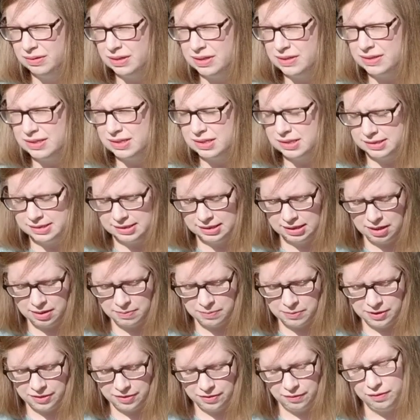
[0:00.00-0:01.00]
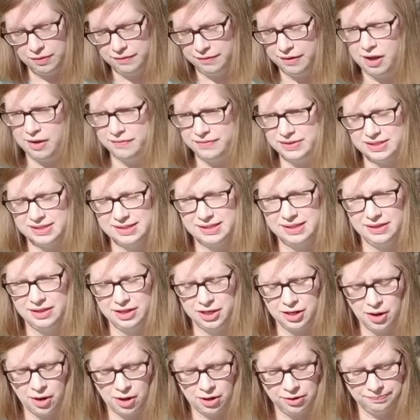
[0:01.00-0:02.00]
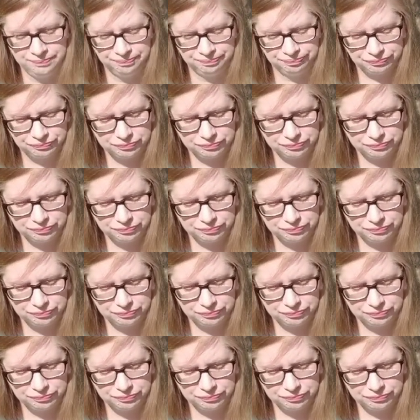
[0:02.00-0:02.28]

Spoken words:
else does it come with? Oh, obviously the yarn.